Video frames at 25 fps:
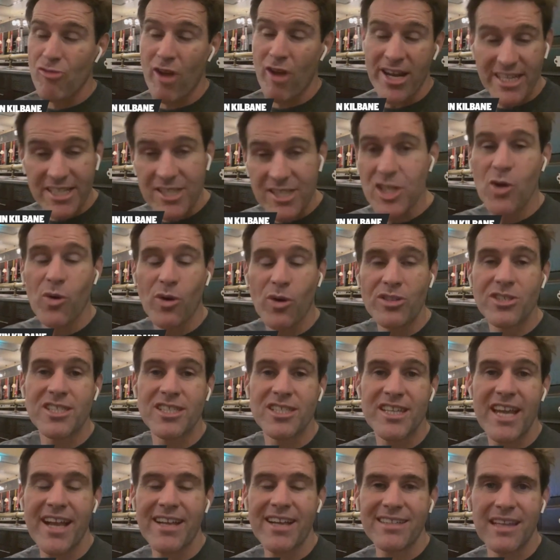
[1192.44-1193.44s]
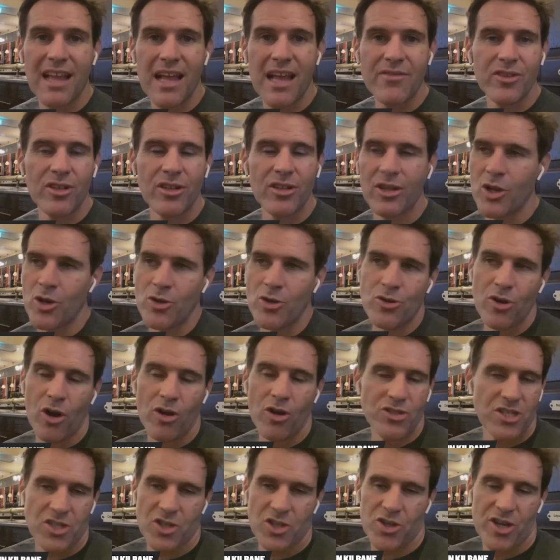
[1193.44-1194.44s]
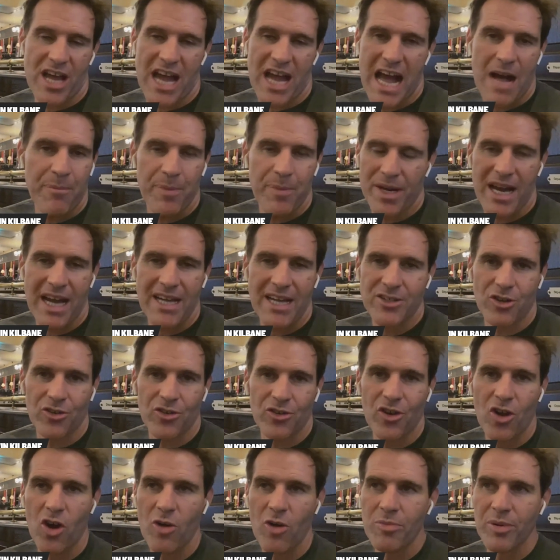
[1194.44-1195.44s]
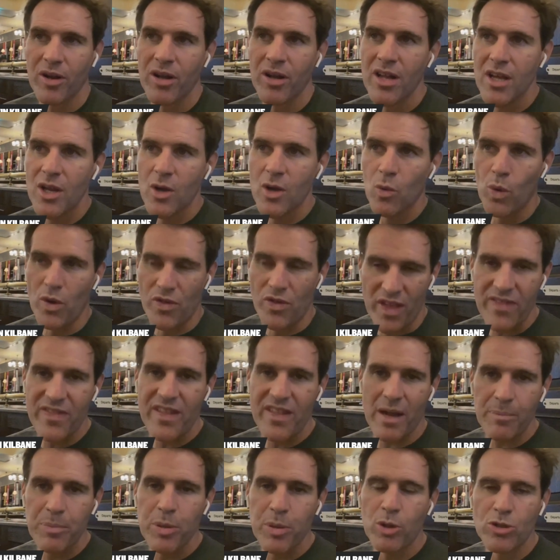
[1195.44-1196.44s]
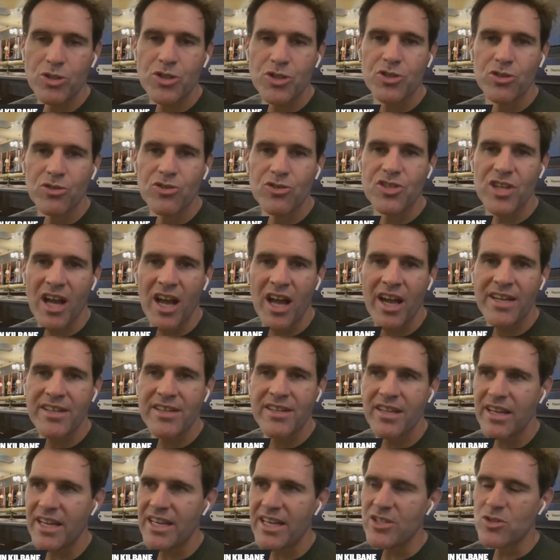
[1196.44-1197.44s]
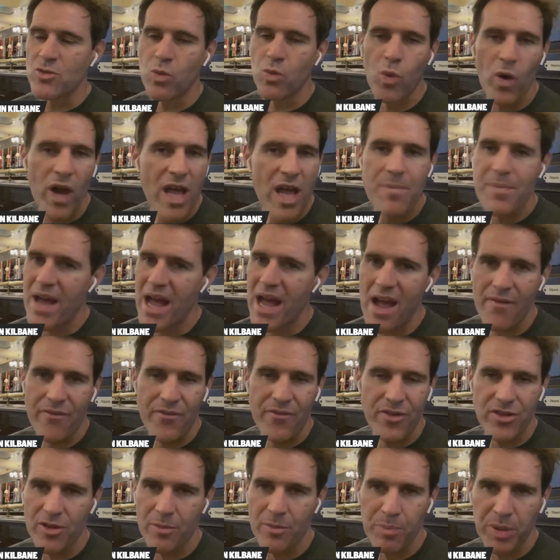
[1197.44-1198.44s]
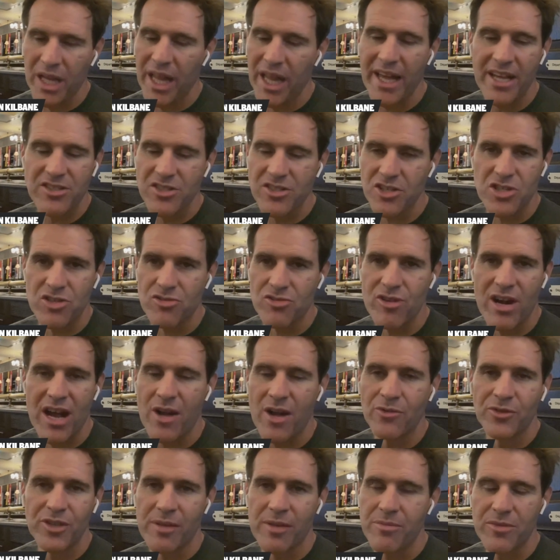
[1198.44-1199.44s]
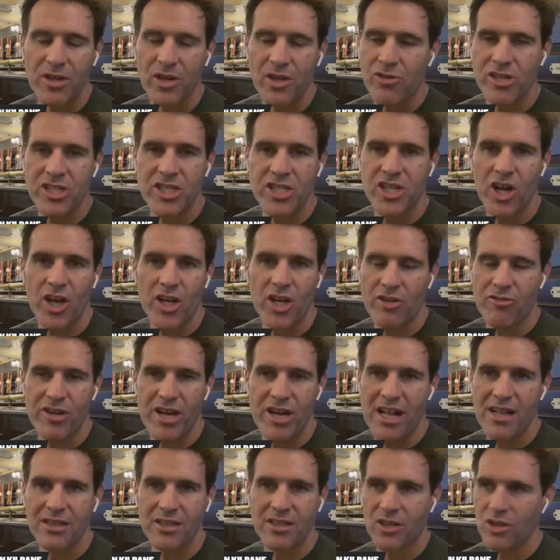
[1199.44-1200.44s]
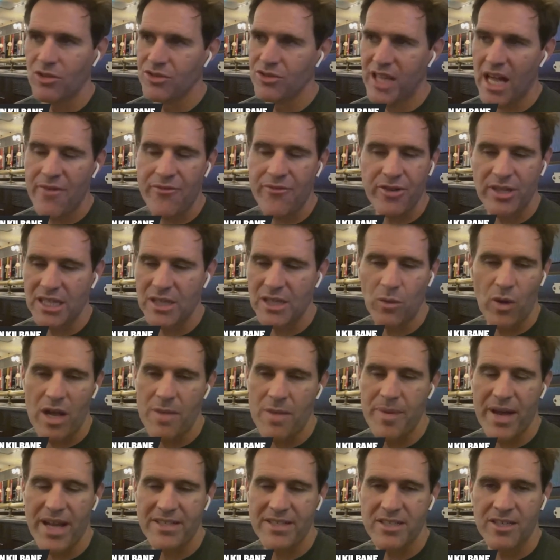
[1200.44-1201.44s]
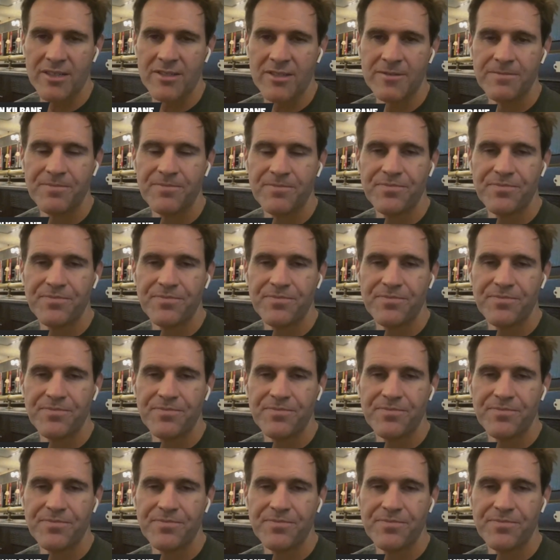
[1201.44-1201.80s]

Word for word: ready to go on to the next level. Who knows it's going to happen? I don't know. But within that Portugal side, he's way better for the players that surround him than Cristiano Ronaldo. Definitely way better.